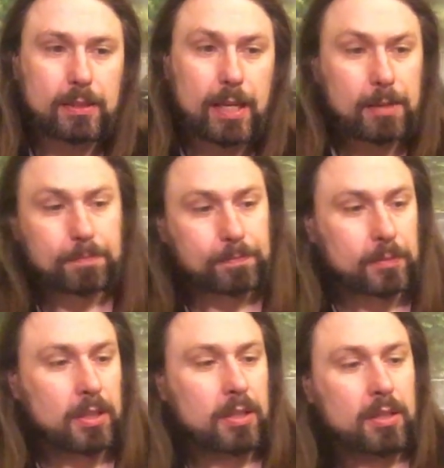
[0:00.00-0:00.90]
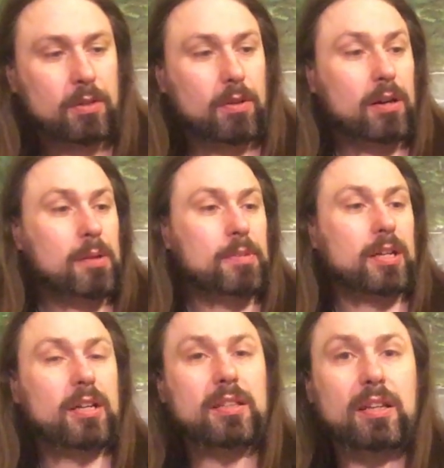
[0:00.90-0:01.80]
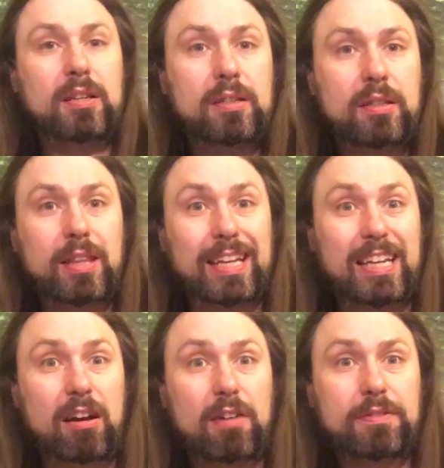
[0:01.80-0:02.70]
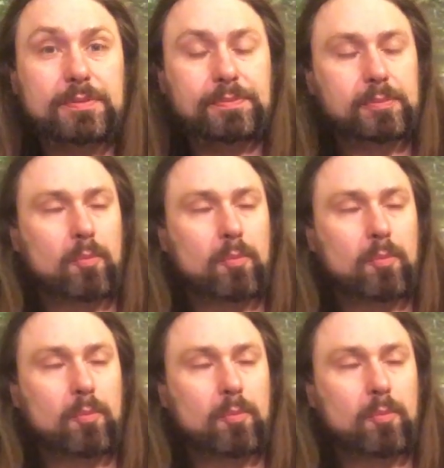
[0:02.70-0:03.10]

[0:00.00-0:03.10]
Yeah. Well, I'm going to cut the thingy off.